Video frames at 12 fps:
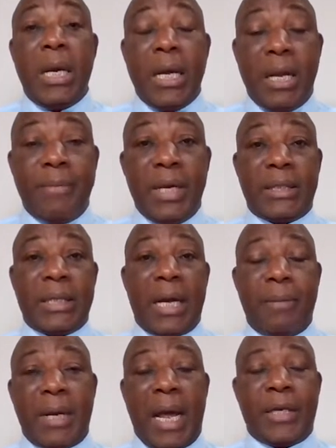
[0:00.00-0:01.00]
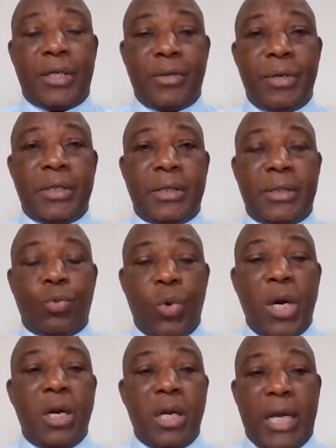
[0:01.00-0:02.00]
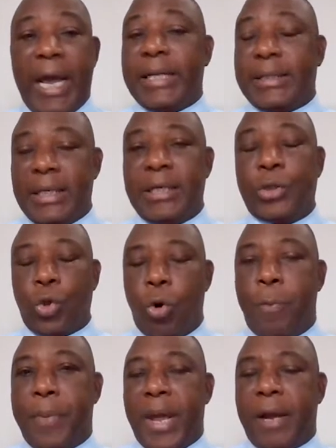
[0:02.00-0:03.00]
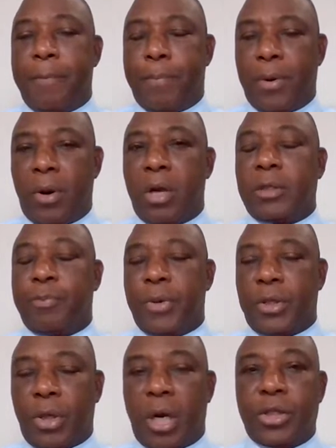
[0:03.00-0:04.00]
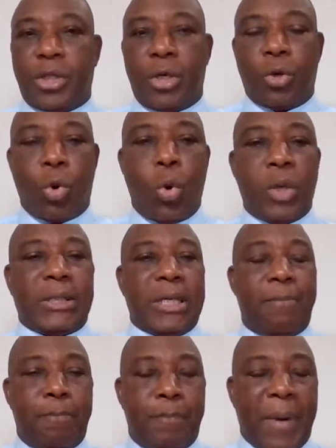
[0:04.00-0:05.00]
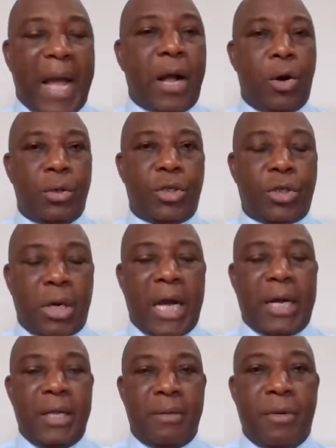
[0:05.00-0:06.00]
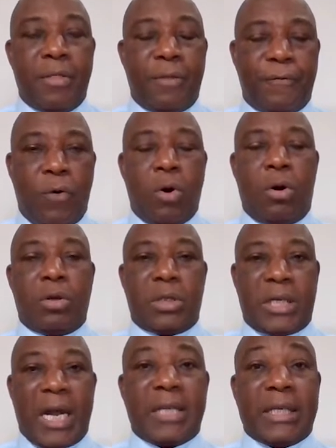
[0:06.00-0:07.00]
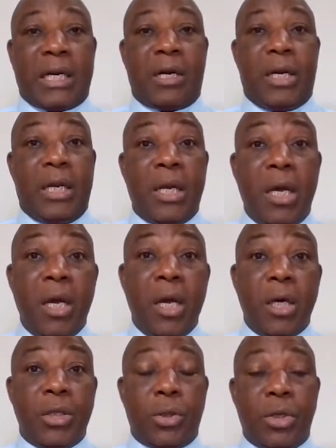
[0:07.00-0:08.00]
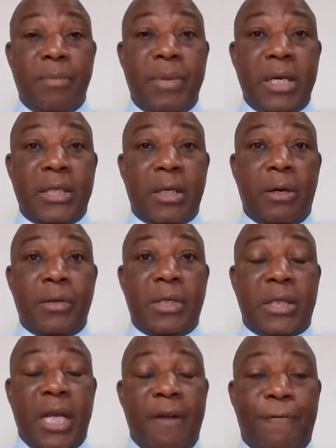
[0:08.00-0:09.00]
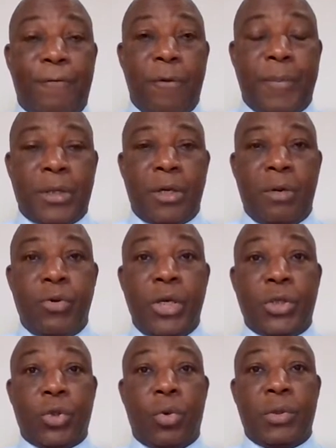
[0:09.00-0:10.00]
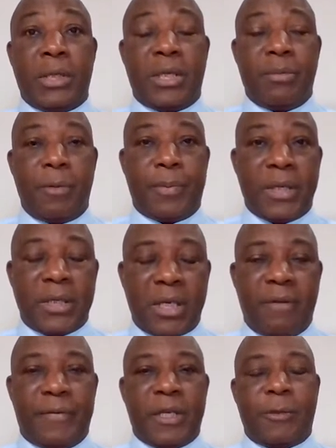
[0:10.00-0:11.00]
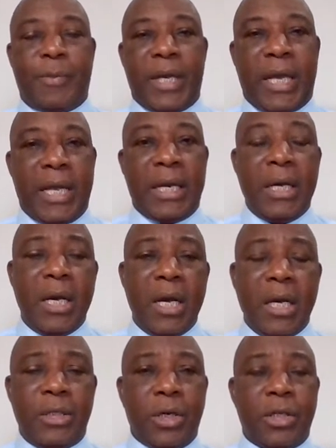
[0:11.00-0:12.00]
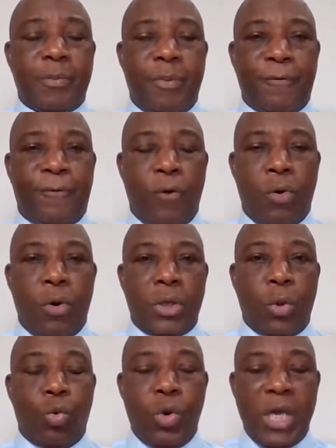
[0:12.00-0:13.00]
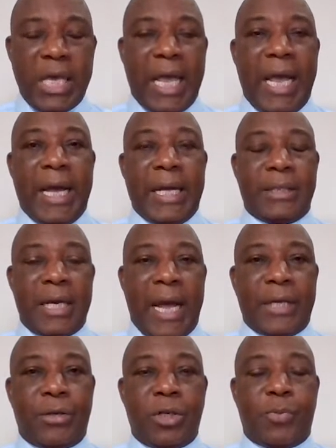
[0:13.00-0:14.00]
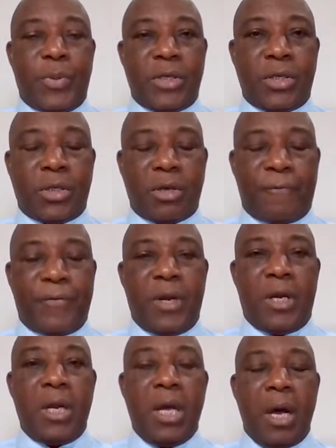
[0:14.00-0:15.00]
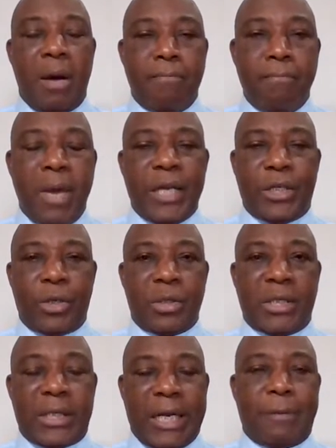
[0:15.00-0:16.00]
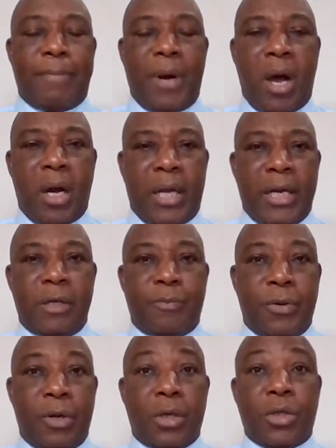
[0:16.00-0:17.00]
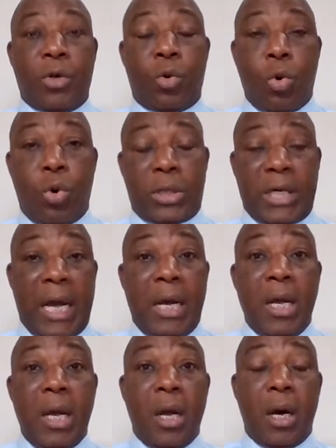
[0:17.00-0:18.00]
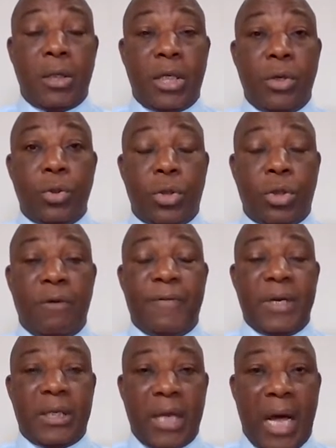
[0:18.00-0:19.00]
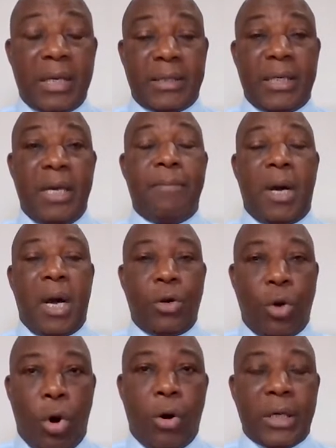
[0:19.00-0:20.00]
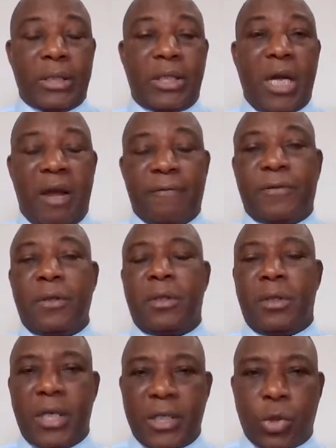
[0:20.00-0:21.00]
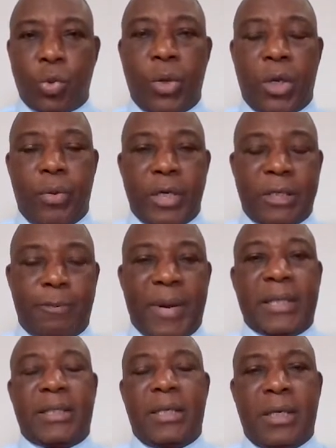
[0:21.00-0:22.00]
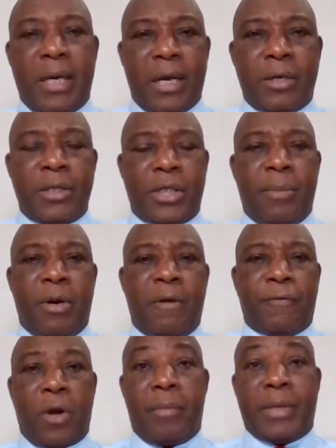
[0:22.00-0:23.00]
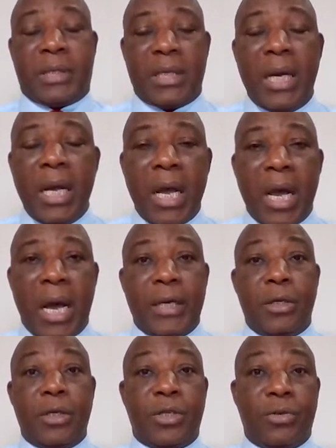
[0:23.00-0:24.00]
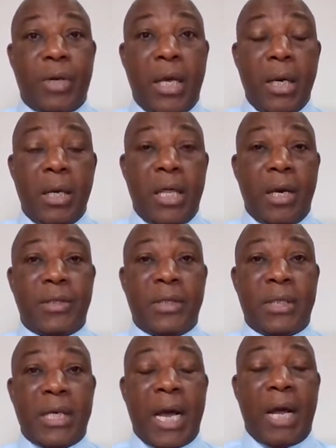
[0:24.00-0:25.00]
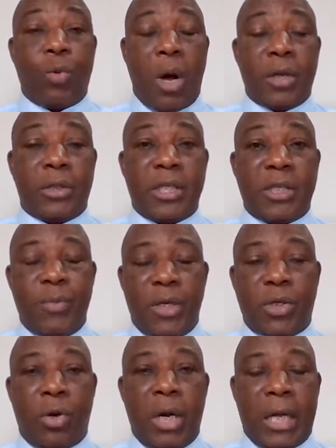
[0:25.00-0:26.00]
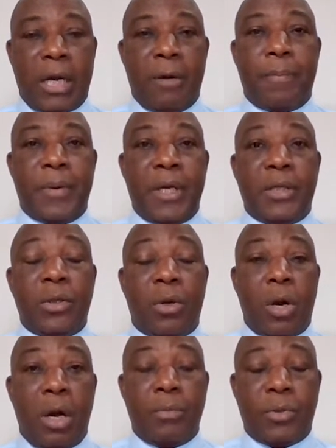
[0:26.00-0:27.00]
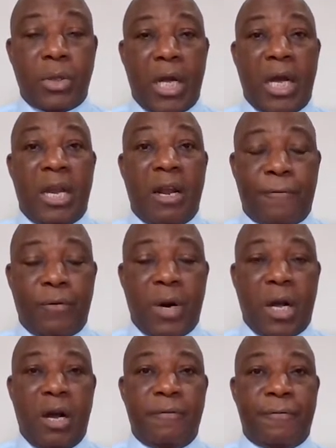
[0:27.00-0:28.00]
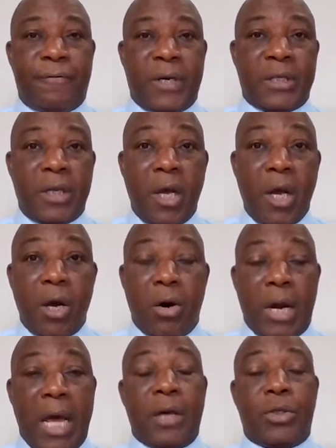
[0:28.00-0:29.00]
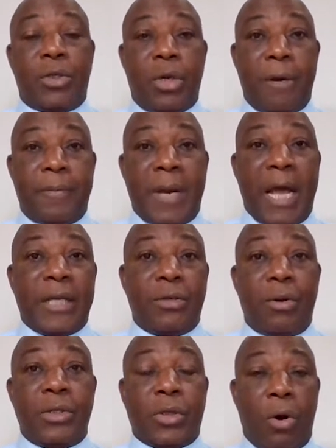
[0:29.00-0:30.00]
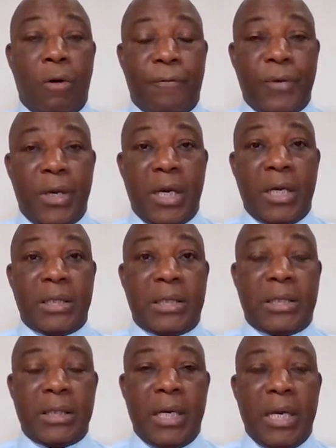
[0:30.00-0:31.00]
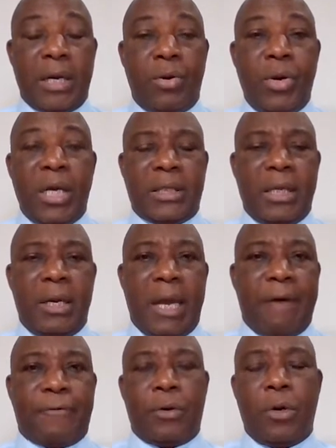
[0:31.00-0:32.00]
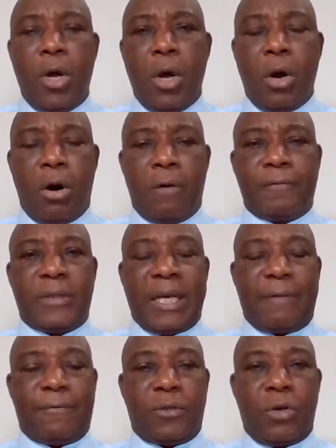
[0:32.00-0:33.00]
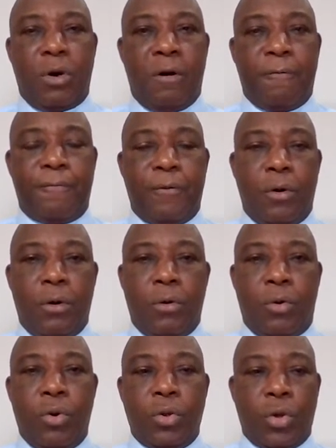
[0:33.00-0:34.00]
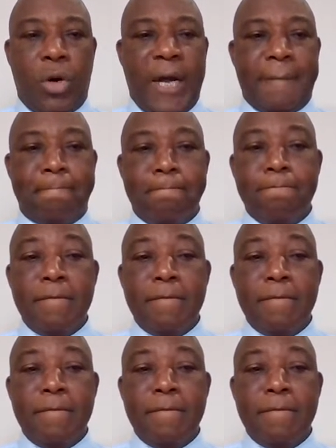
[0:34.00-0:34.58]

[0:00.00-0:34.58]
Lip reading: In the meantime, Nigeria will get its OPEC plus production quota back on track in the month of August. That's according to the Minister of State for Petroleum Resources, Temipre Silva, speaking just before the weekend. Nigeria has been suffering a major setback in its production quota due to vandalism and oil theft. This week, we're expecting the Lagos Chamber of Commerce and Industry, the LCCI, and Walter Smith Oil Company to come together for a conference on how to help Nigeria resolve its increasing level of theft of crude oil.